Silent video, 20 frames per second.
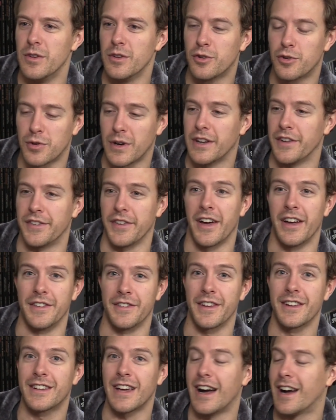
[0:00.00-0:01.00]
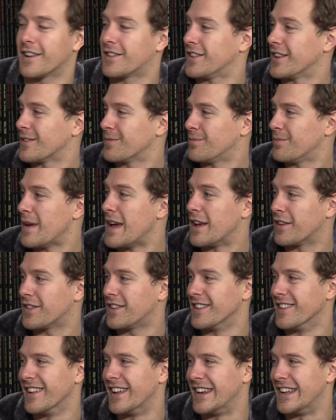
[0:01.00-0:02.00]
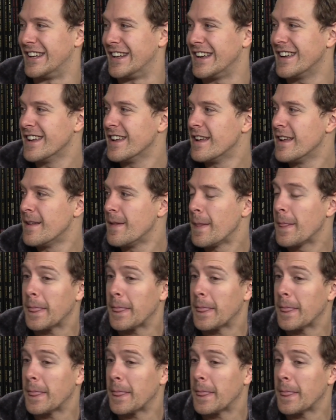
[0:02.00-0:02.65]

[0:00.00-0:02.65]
criticizing toxic masculinity. Yeah.